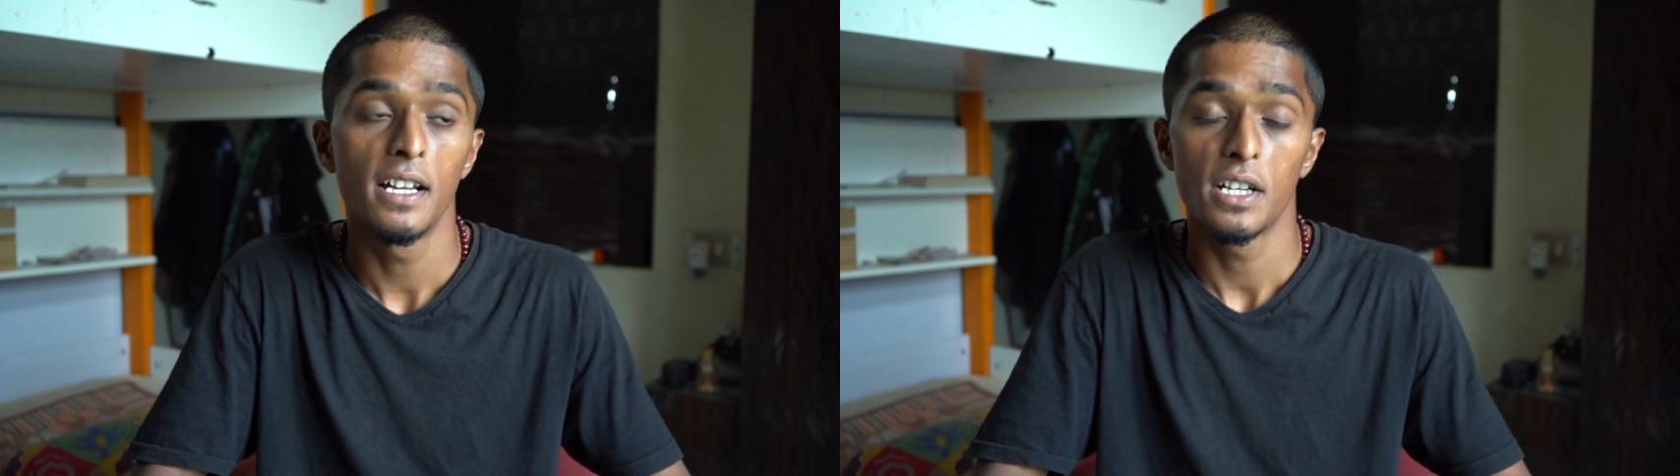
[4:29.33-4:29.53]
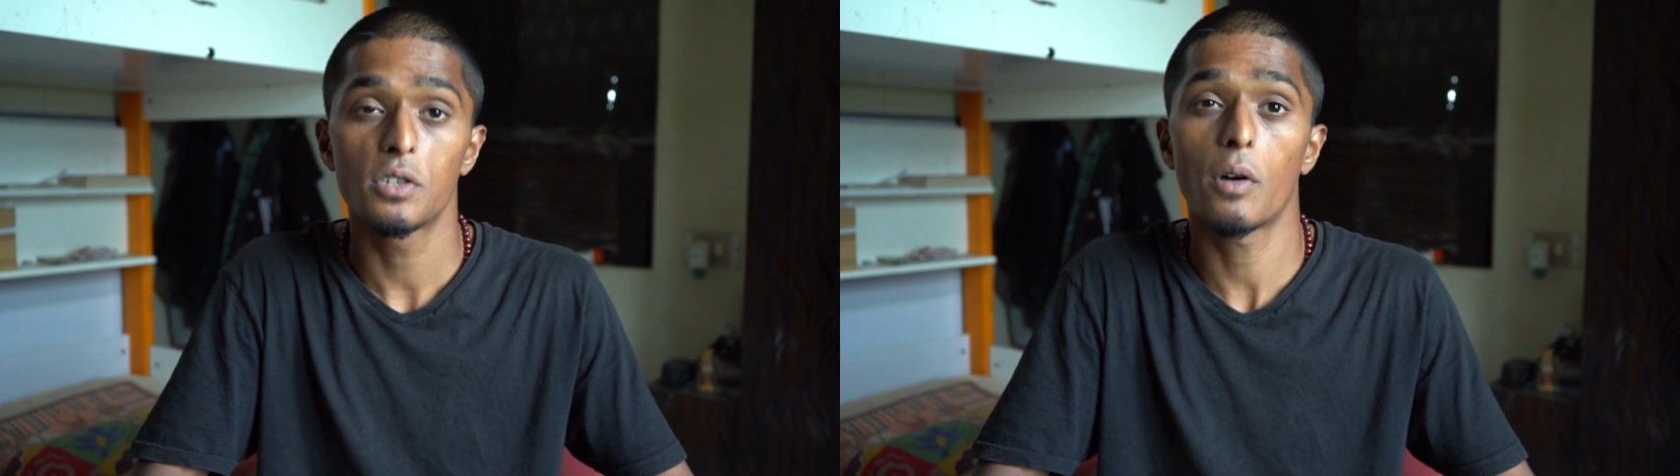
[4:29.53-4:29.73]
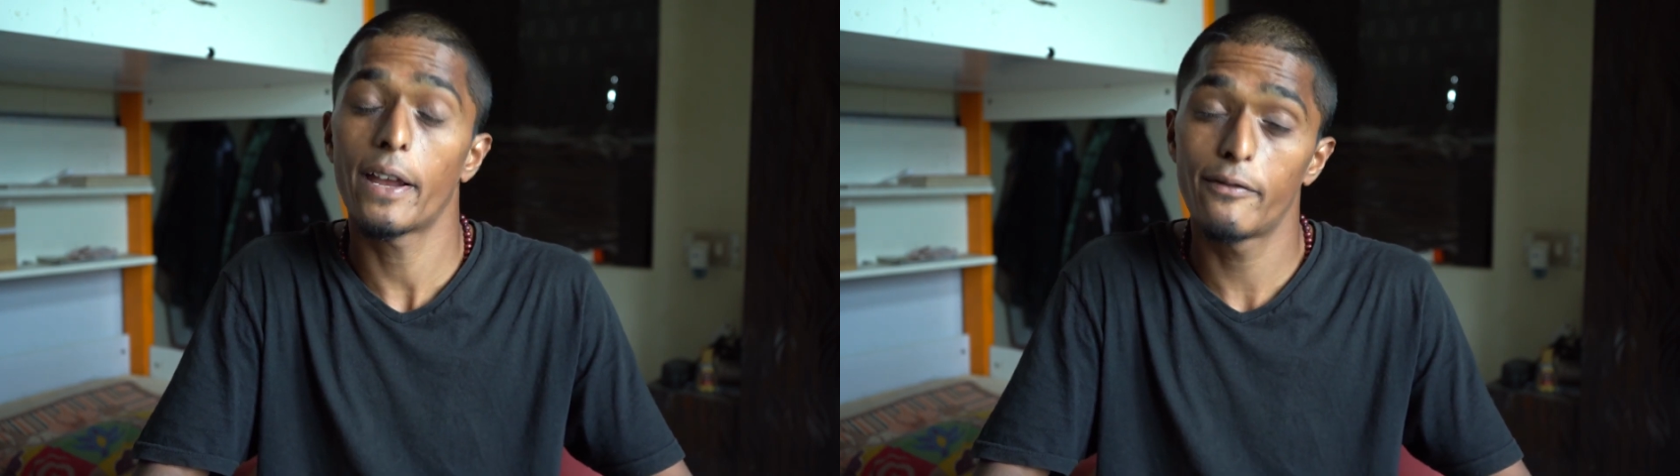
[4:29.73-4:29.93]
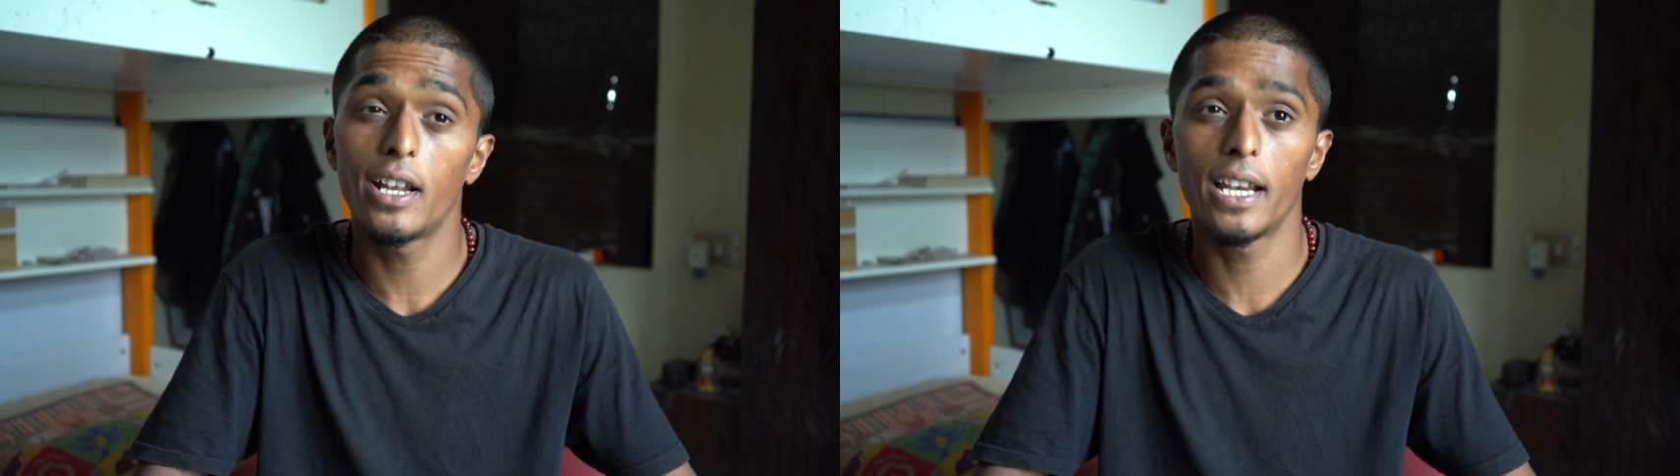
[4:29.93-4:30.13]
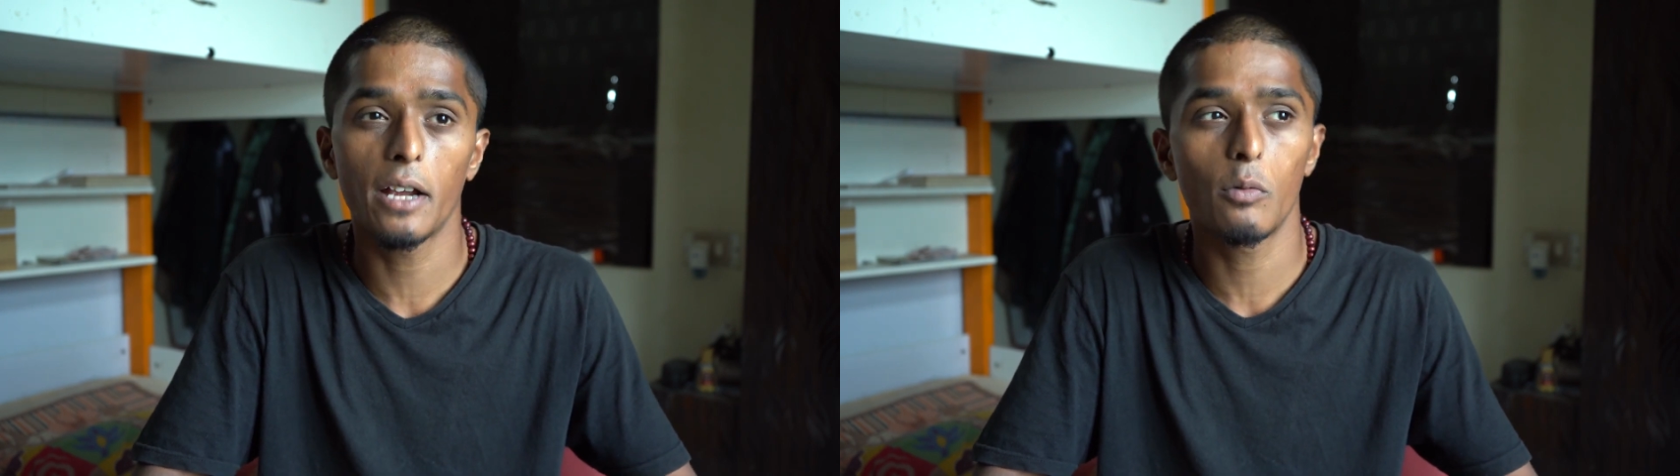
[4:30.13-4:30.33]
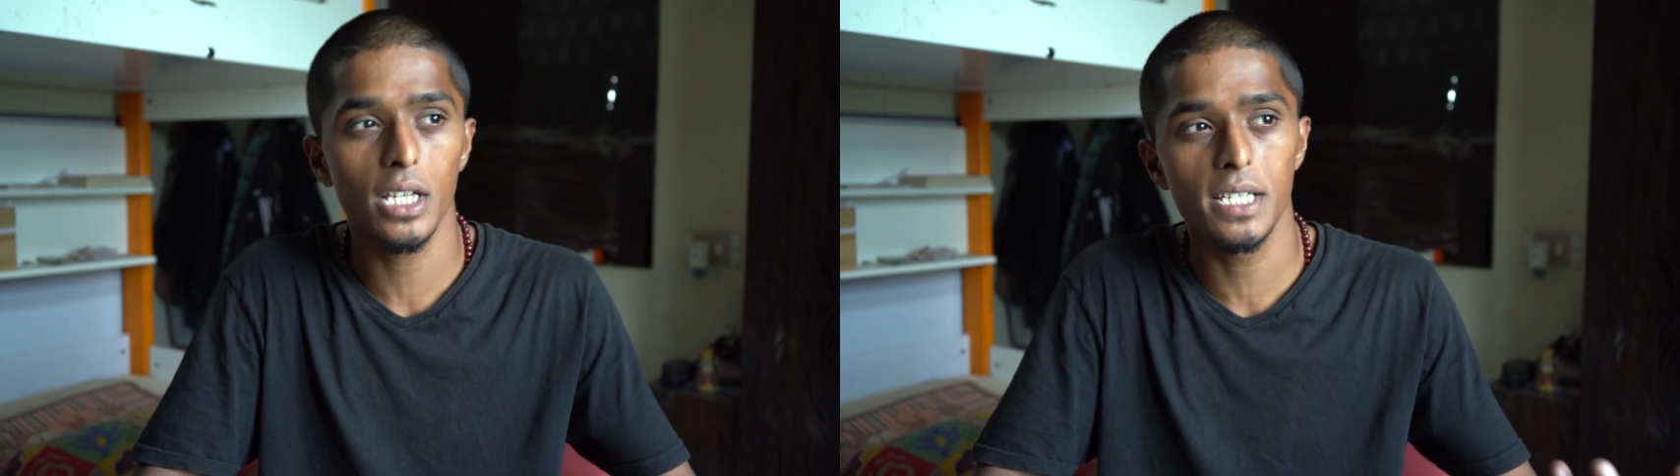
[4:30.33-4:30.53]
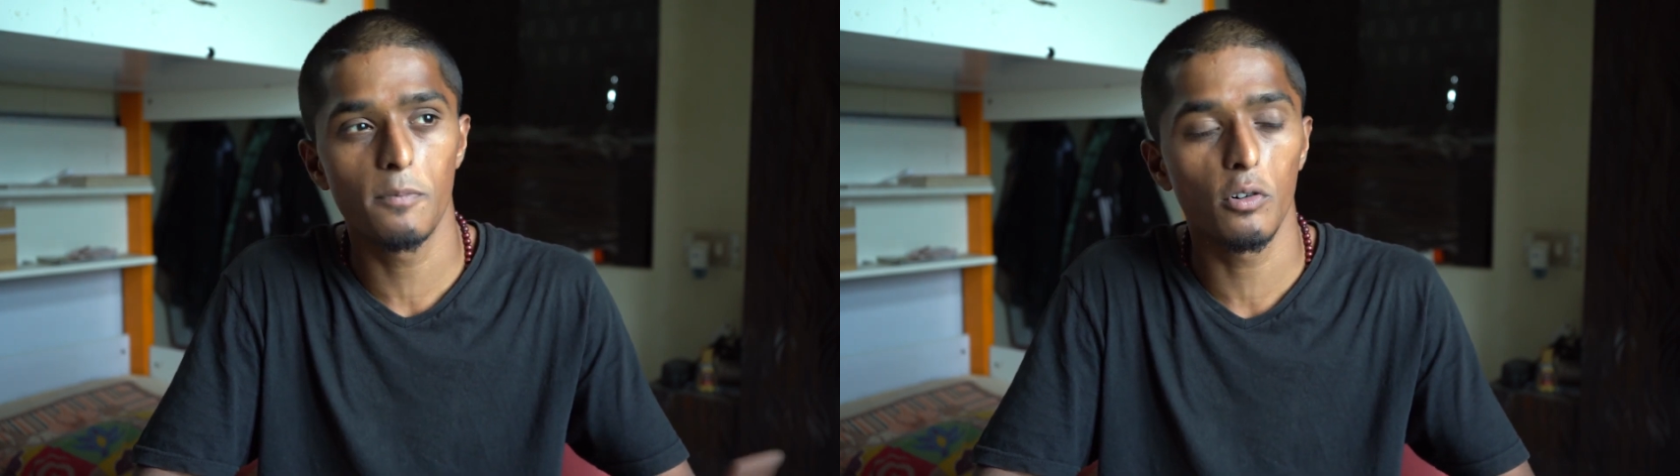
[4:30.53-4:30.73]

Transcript: So I feel once